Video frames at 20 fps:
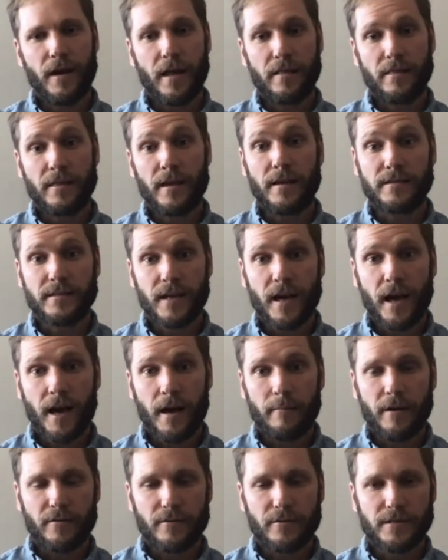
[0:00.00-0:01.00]
at that
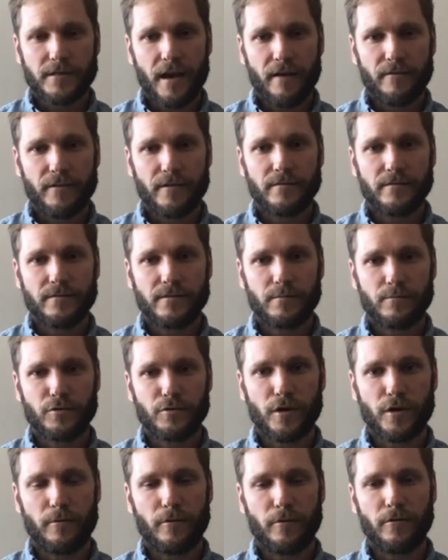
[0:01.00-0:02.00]
time I was having
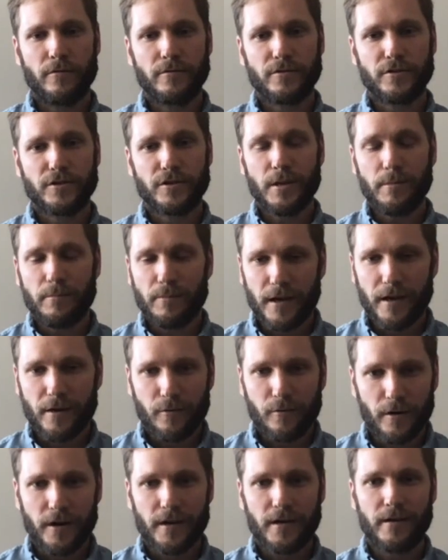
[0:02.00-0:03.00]
trouble
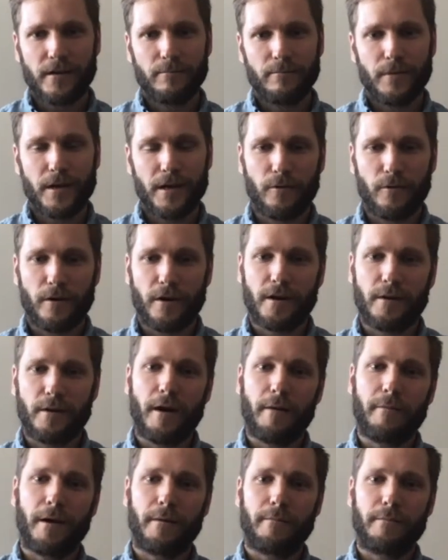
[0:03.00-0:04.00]
sleeping, worried, being worried
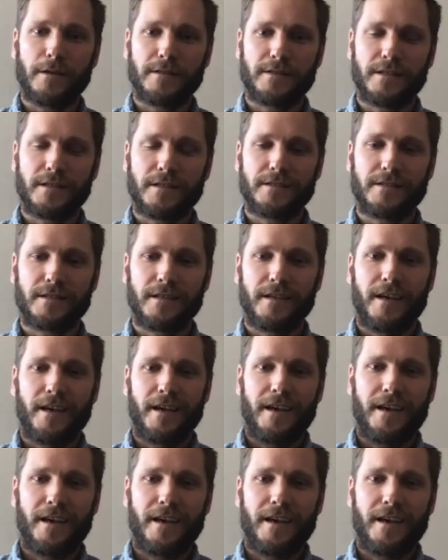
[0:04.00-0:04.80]
about my business,